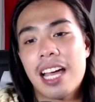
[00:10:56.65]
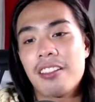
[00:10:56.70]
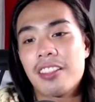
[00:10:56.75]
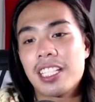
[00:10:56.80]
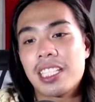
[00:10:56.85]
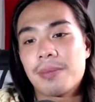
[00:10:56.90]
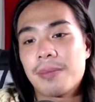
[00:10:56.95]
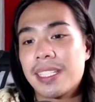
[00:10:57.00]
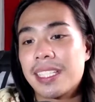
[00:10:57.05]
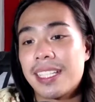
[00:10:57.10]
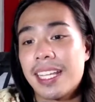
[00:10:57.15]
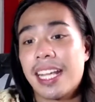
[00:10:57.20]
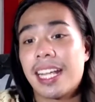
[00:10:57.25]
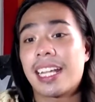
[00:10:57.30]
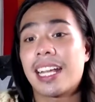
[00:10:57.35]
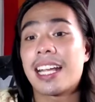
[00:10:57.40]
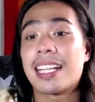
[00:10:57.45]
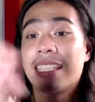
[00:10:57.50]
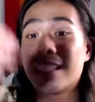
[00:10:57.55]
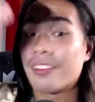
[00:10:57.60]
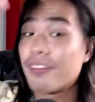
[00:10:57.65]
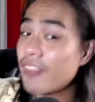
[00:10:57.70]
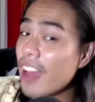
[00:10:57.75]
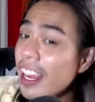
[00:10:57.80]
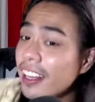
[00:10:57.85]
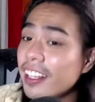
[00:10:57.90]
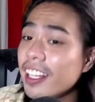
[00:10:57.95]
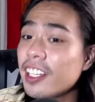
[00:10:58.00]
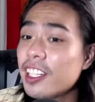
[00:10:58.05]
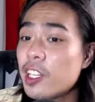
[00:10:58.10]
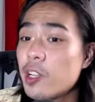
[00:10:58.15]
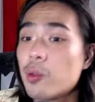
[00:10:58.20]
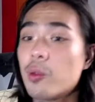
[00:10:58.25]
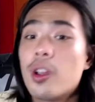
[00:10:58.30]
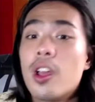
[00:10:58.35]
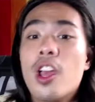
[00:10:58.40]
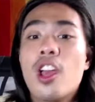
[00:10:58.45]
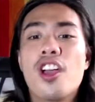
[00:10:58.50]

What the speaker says: this mistake has affected you,